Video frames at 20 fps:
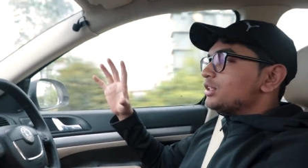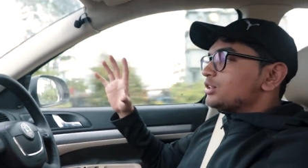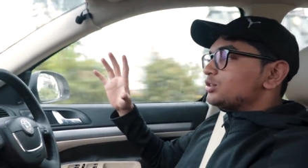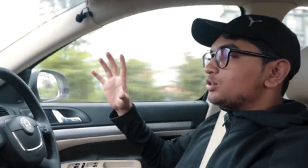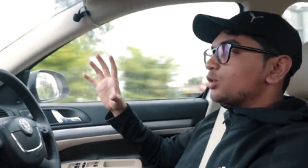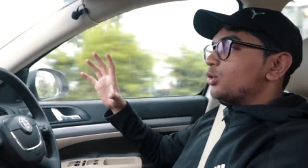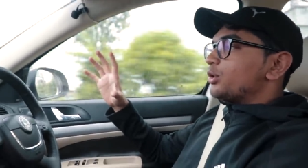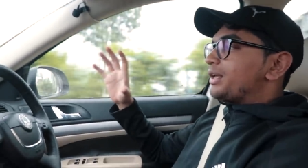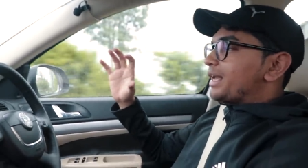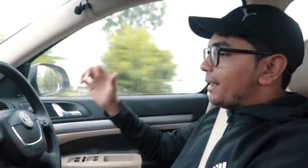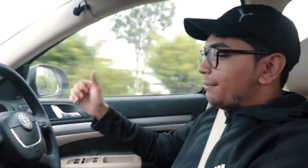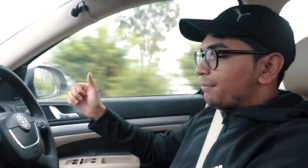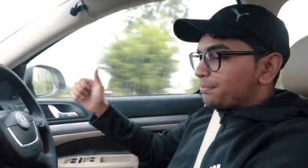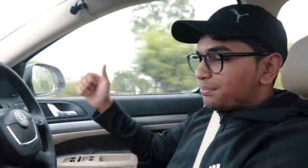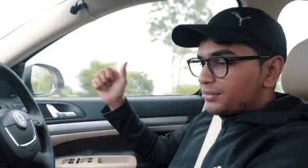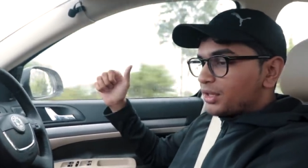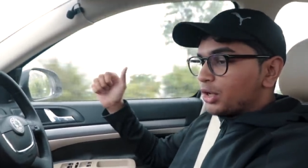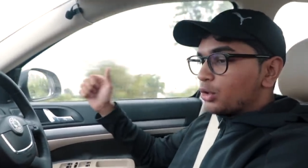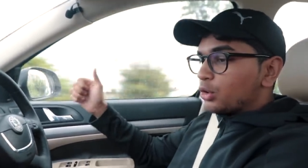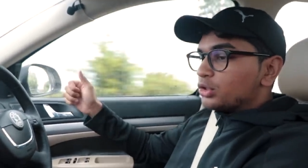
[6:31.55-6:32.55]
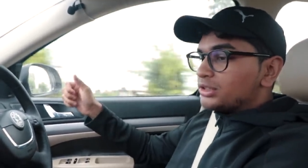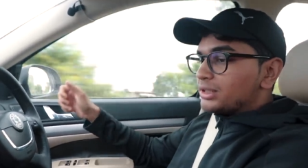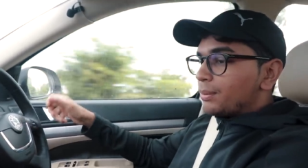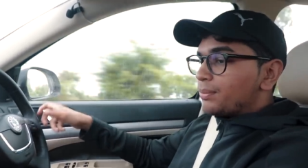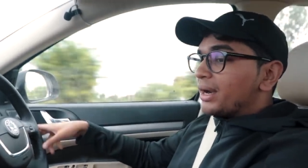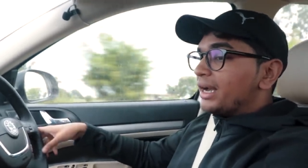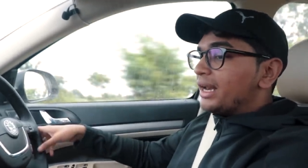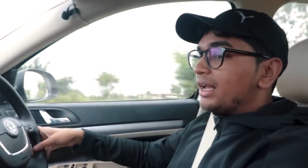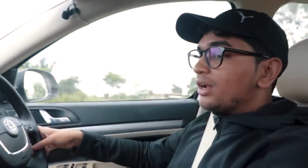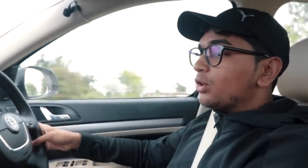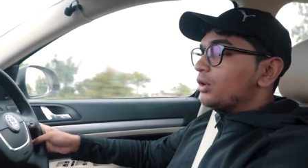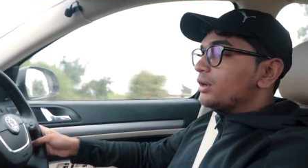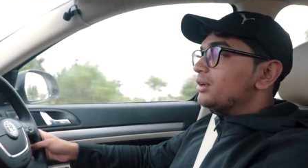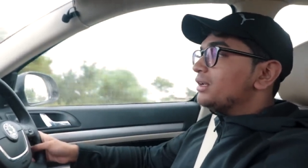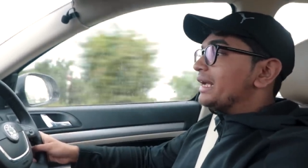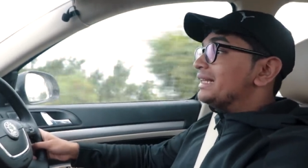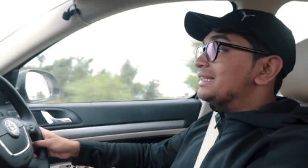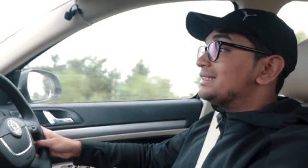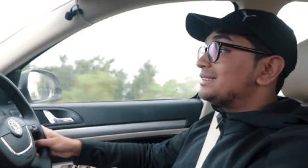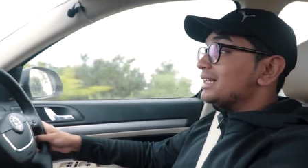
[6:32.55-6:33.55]
So yeah, the roads are pretty good.
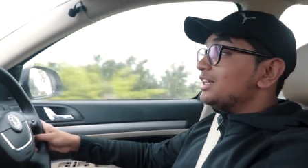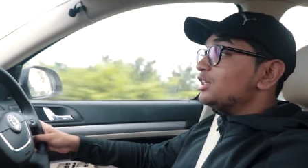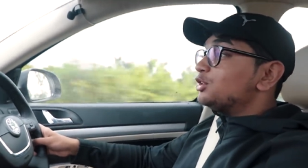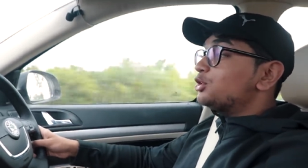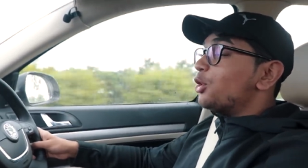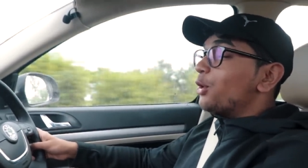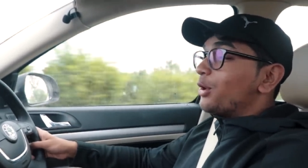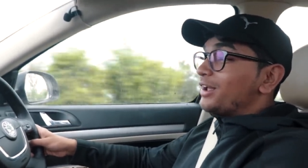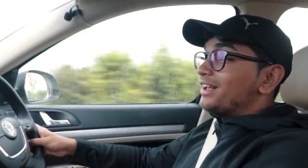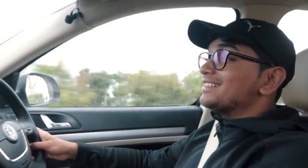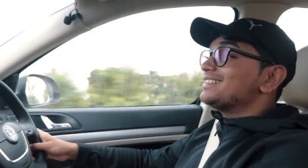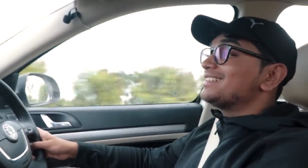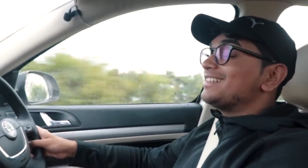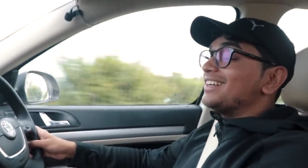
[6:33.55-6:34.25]
It's still showing us